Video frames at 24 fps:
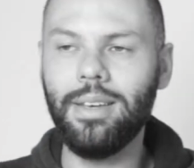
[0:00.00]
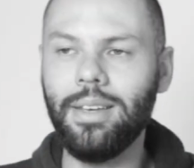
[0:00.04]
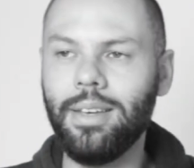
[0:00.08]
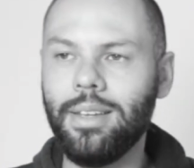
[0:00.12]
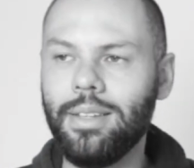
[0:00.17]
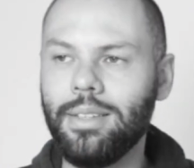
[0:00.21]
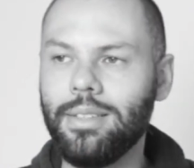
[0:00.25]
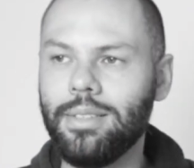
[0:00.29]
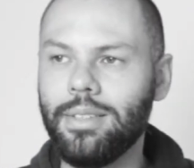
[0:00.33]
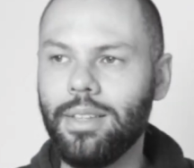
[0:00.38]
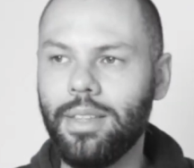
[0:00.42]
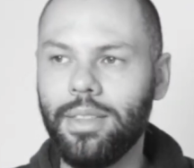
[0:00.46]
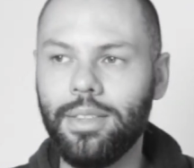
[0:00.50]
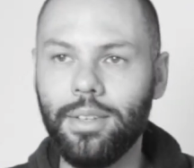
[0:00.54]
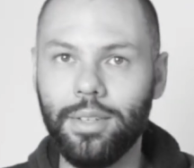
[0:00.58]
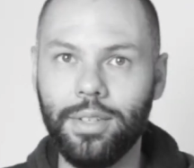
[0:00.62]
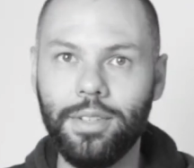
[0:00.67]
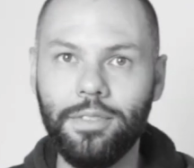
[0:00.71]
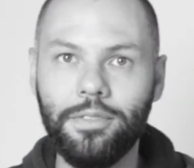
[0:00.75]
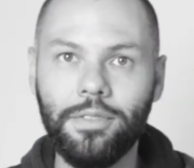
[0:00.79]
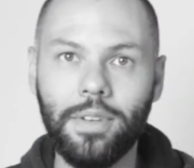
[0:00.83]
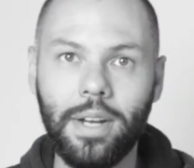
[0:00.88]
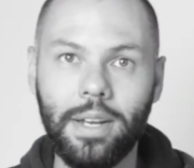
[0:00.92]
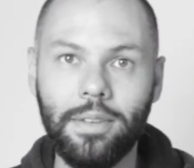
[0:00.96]
in
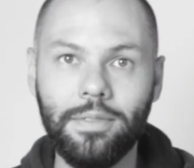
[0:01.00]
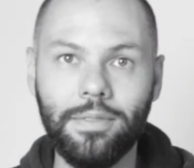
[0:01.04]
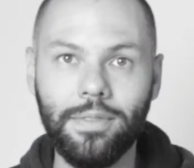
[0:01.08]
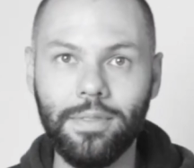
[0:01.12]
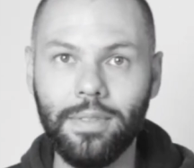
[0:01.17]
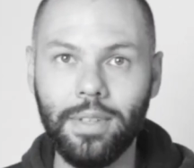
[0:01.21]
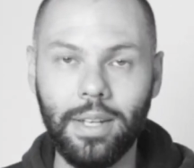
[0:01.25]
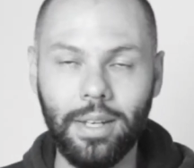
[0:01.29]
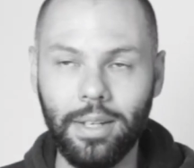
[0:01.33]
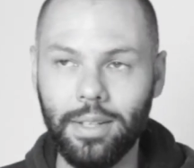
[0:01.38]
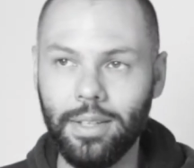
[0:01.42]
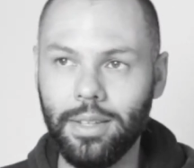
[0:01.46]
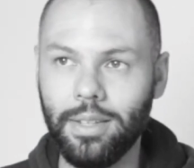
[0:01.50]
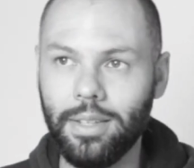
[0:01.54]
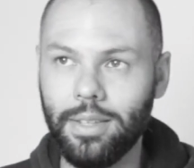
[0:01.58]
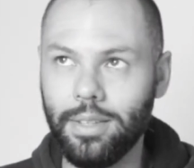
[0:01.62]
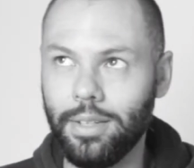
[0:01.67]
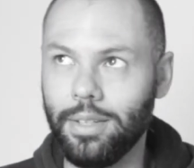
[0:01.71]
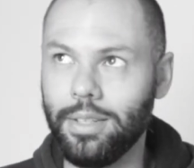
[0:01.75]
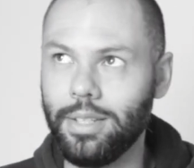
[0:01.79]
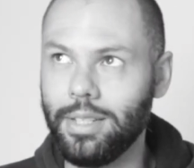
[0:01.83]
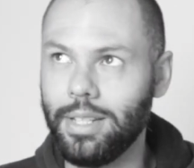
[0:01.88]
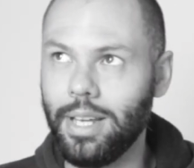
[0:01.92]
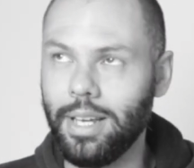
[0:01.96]

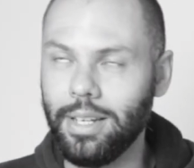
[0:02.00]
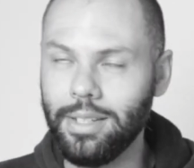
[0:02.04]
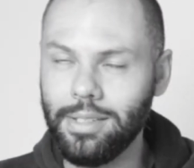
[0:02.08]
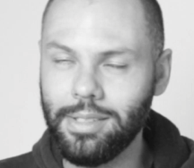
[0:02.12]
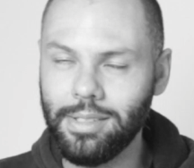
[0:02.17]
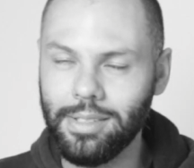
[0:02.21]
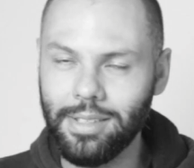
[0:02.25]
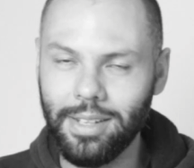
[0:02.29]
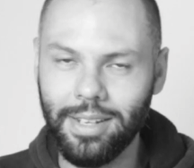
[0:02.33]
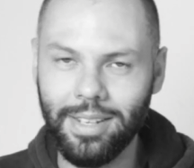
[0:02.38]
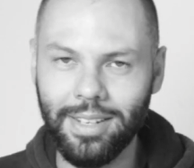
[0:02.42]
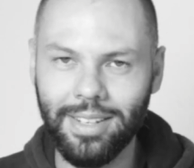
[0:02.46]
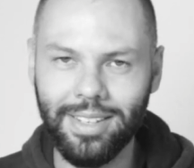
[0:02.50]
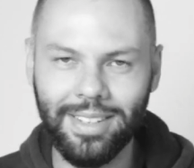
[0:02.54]
30 days